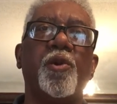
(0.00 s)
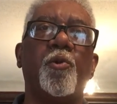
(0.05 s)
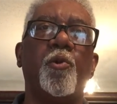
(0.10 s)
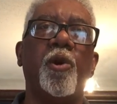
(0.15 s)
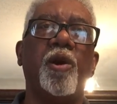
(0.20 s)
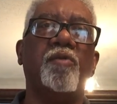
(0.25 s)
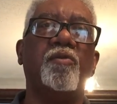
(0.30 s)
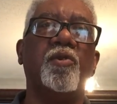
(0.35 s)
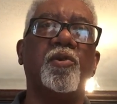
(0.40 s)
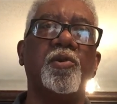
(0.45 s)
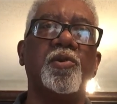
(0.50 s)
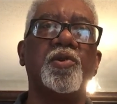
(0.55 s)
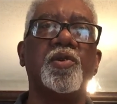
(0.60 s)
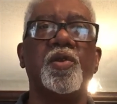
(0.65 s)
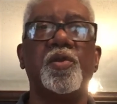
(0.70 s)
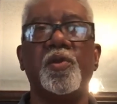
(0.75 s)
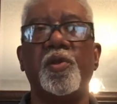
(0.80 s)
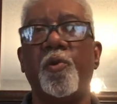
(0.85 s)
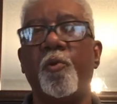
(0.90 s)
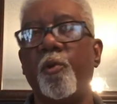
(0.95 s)
the rivers.
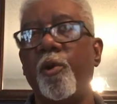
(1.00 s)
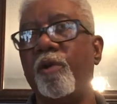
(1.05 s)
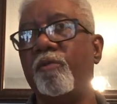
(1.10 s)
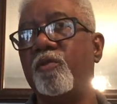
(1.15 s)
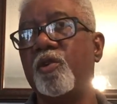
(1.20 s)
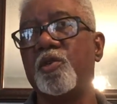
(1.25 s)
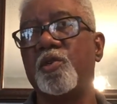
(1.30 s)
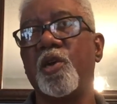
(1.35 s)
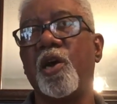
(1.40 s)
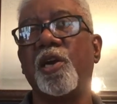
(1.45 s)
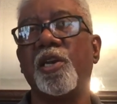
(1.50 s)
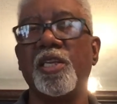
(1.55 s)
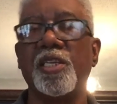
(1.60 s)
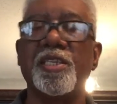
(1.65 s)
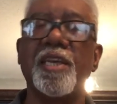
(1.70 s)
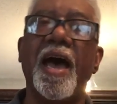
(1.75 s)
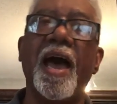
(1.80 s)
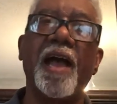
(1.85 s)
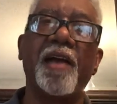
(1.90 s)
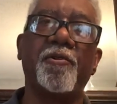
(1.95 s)
The rivers are the
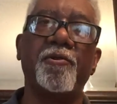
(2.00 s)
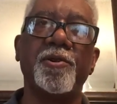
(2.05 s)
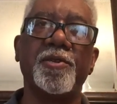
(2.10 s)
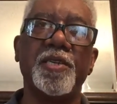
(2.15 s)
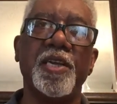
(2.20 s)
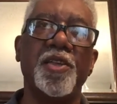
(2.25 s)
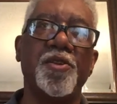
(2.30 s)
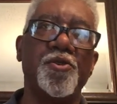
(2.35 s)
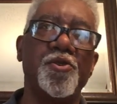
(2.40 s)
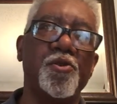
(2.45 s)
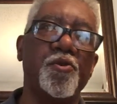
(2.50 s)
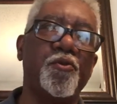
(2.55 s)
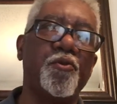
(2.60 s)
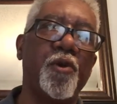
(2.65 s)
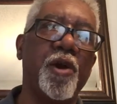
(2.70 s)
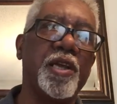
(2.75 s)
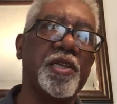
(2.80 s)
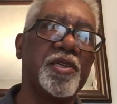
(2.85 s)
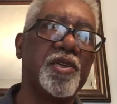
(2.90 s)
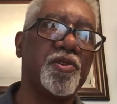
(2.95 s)
Tigris and the
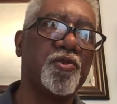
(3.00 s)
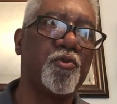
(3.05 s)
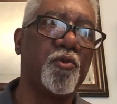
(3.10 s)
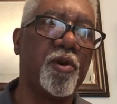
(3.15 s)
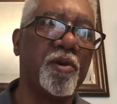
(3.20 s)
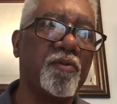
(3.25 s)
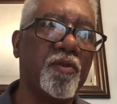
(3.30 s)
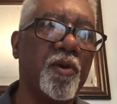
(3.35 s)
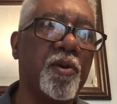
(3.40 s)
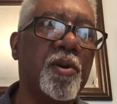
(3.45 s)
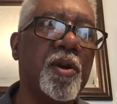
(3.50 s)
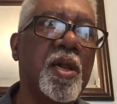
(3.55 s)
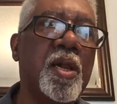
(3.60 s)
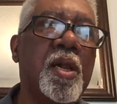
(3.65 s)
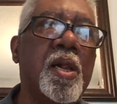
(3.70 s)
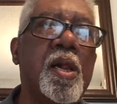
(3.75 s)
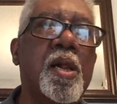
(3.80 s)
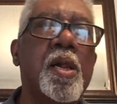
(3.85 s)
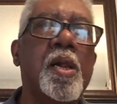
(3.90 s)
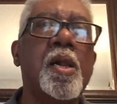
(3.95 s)
Euphrates River.
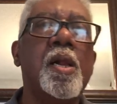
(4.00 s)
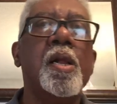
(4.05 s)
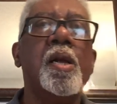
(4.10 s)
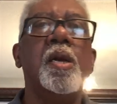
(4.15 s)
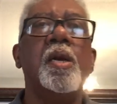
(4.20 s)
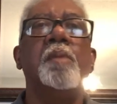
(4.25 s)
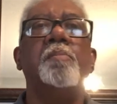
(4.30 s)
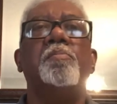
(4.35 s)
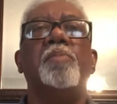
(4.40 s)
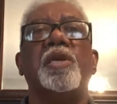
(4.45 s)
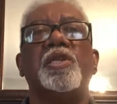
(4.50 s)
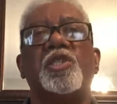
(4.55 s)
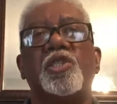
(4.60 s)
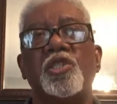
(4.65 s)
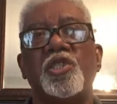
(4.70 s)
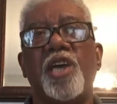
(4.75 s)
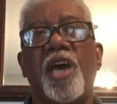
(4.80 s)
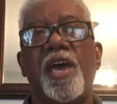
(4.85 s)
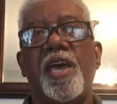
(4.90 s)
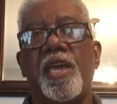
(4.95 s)
But
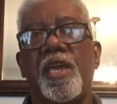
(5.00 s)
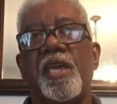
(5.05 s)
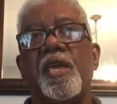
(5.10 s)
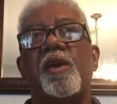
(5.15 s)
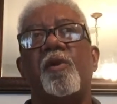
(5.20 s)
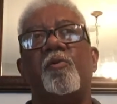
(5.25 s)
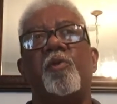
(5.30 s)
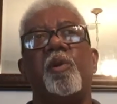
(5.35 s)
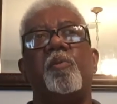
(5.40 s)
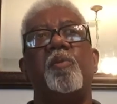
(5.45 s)
today we're